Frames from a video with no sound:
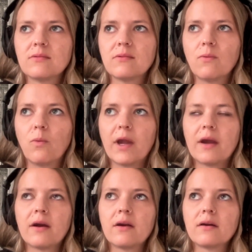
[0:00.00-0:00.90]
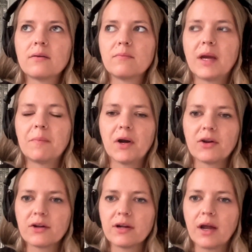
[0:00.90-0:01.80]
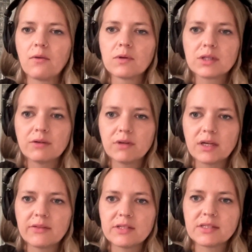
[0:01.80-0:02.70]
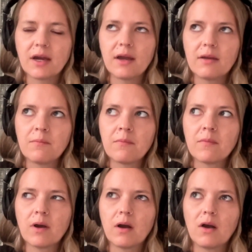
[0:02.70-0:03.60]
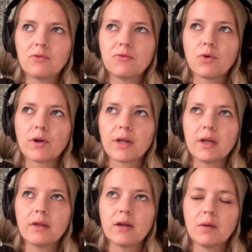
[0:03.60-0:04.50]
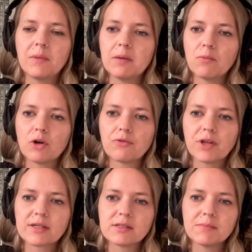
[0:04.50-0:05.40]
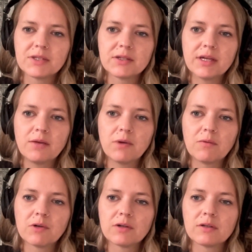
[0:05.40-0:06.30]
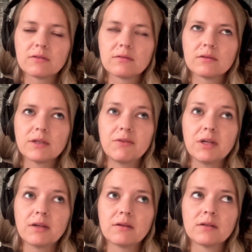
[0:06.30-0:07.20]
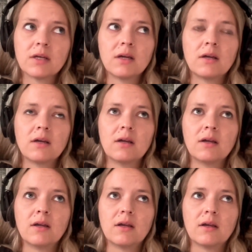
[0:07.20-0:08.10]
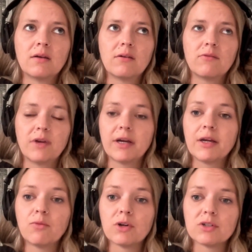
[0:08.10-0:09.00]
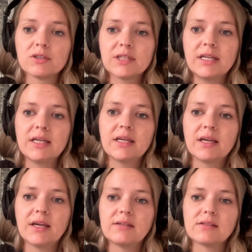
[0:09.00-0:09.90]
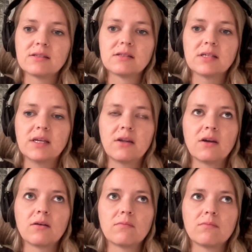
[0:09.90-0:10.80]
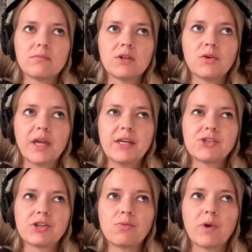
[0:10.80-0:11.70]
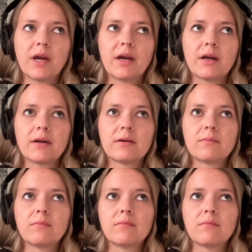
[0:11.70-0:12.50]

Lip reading: where my partner and I were living at the time afforded a bit more flexibility. We were living very rurally and in a location where